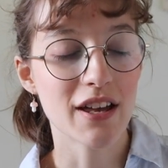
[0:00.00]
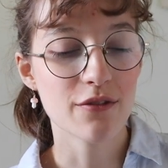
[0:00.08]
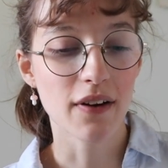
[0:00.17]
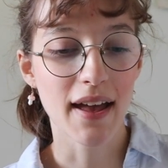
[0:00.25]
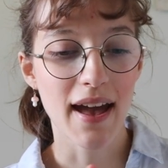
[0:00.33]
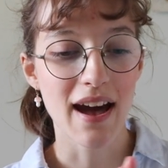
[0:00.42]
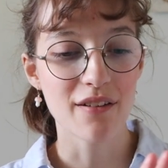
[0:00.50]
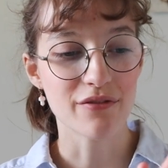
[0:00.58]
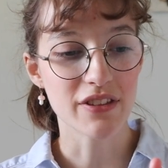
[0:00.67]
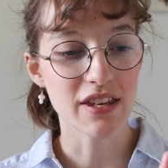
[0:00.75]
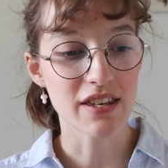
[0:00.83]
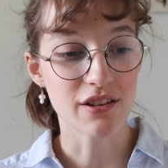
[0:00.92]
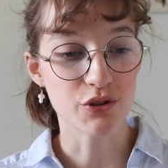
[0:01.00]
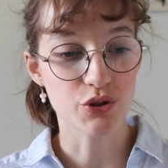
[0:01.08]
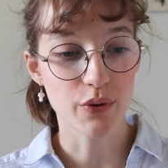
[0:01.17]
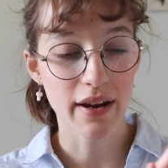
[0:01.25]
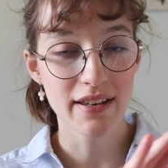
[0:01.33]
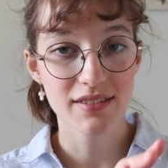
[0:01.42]
if I have the
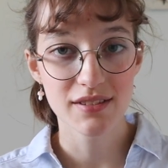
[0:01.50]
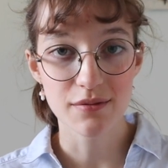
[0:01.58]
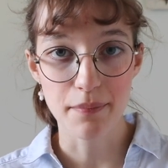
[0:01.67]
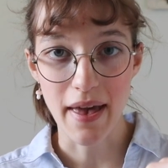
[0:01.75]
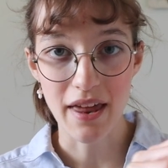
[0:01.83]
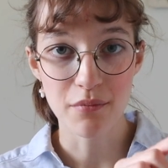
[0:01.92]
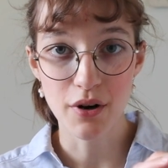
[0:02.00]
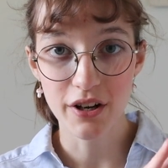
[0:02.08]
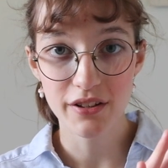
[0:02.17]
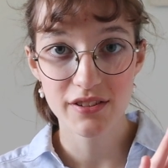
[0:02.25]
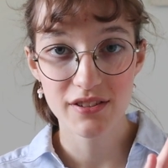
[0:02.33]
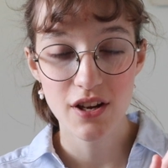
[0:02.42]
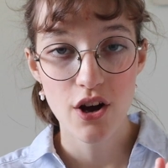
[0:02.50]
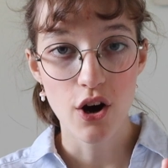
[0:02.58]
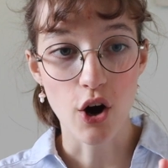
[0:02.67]
traced pen marks